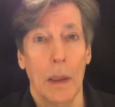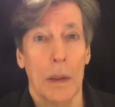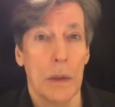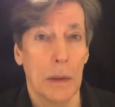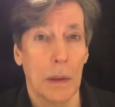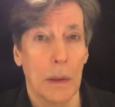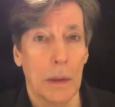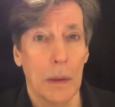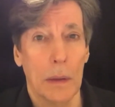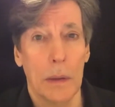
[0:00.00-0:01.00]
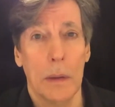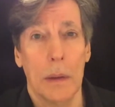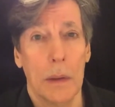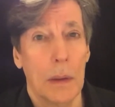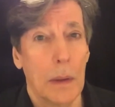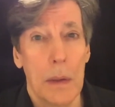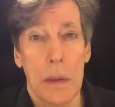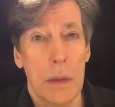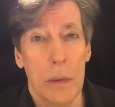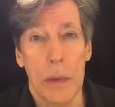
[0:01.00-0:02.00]
Dawn,
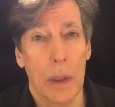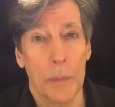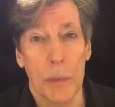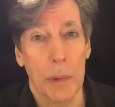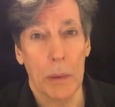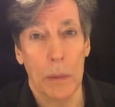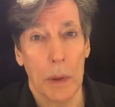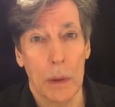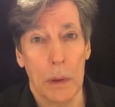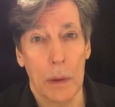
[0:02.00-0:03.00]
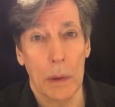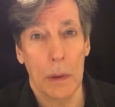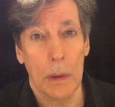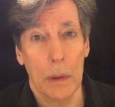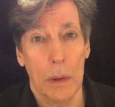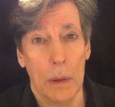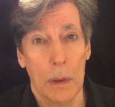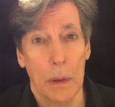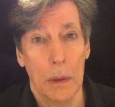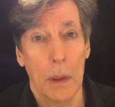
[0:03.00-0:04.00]
no time to be awake.
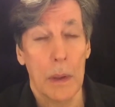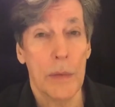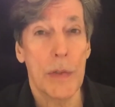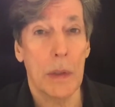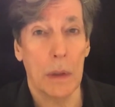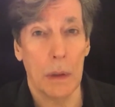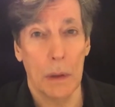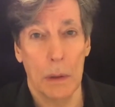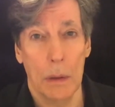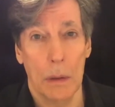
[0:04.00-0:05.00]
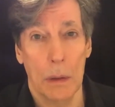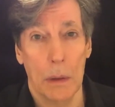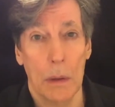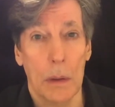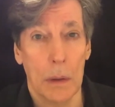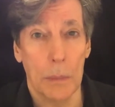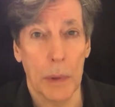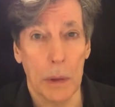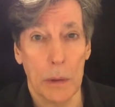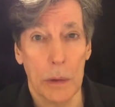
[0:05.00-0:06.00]
The sea, the
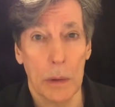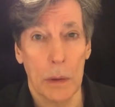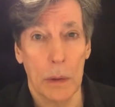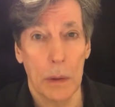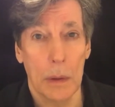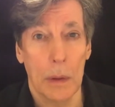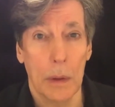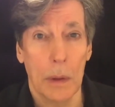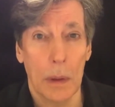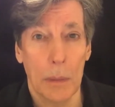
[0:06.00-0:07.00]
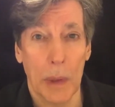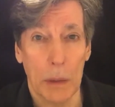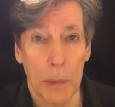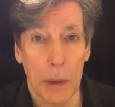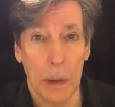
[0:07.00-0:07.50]
beach, the baby.